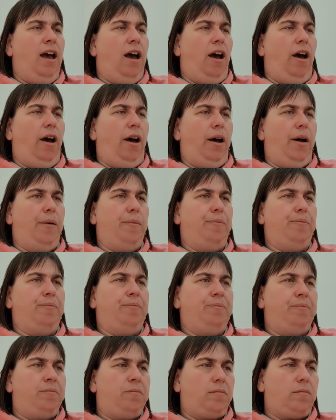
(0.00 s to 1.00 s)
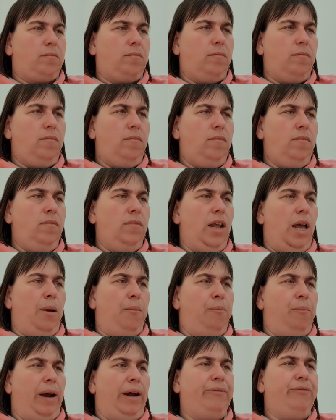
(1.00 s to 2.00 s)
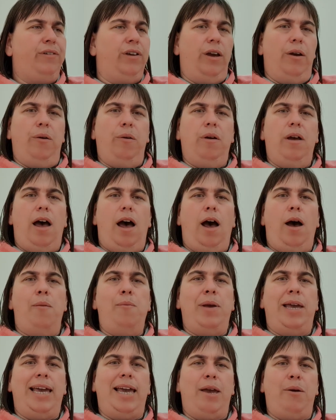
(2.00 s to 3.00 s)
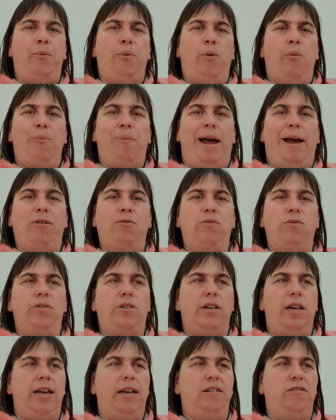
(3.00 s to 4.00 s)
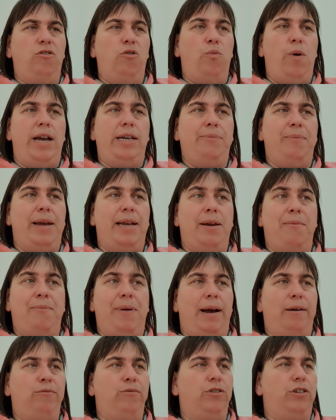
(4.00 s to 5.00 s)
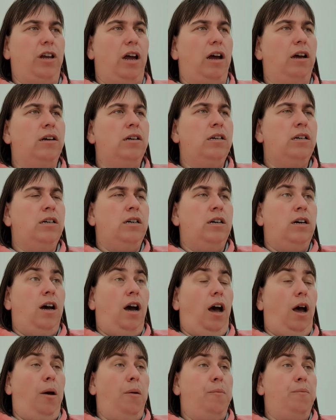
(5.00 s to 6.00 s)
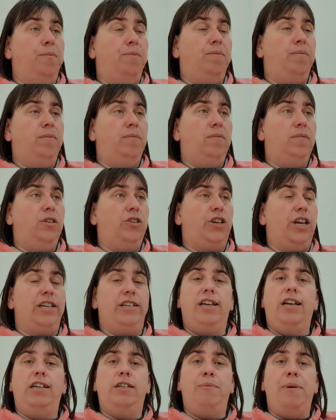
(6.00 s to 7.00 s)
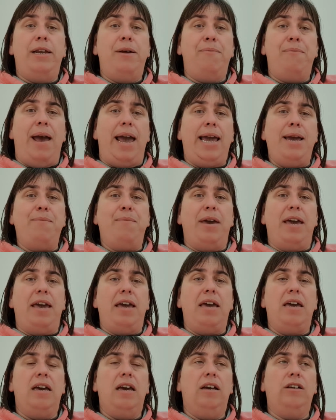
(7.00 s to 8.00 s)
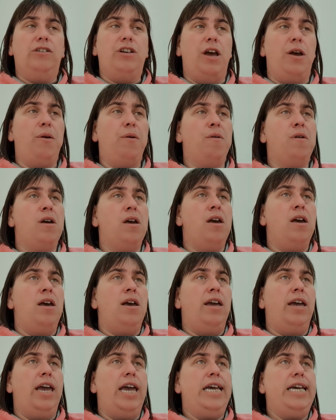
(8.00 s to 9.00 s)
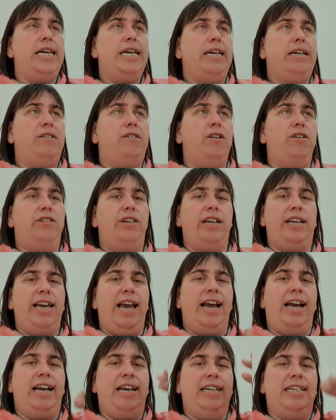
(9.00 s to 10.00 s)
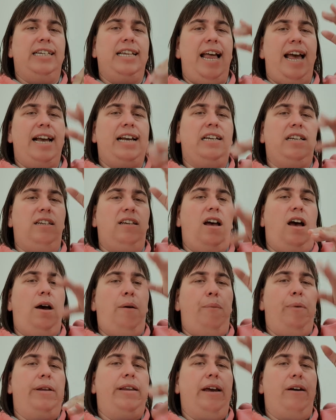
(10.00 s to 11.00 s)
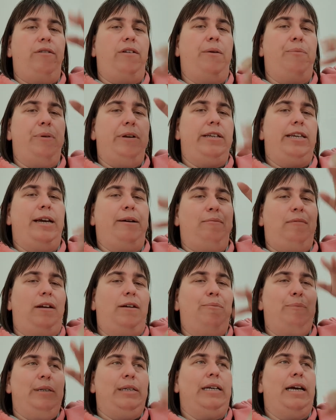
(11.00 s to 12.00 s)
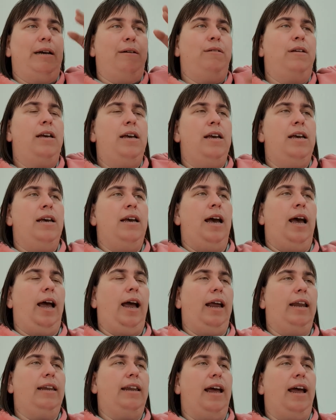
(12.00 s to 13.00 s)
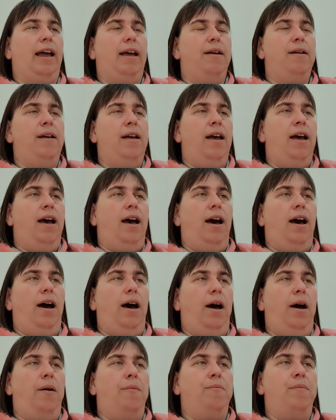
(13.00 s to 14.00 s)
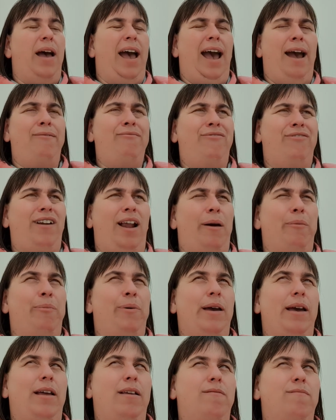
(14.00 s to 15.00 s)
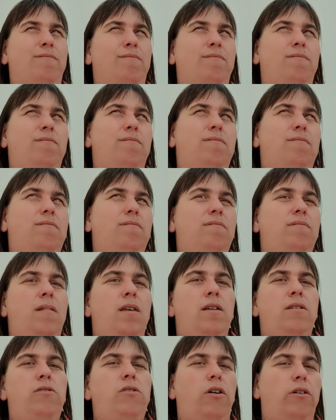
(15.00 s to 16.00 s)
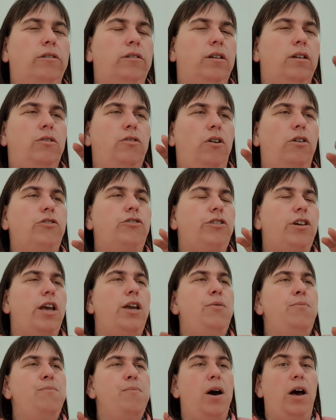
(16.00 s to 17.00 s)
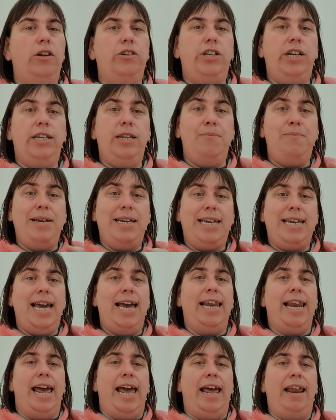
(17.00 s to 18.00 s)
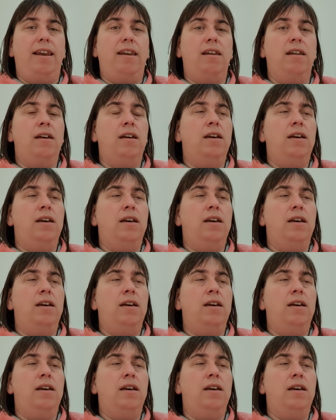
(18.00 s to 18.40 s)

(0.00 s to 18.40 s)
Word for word: Um, Matthew, um, he will bounce. He's always been a bouncer um, since he's been a baby. So he used to kick his legs up and down, up and down, up and down. And that um, hand flapping, mm, not, not so much in the beginning.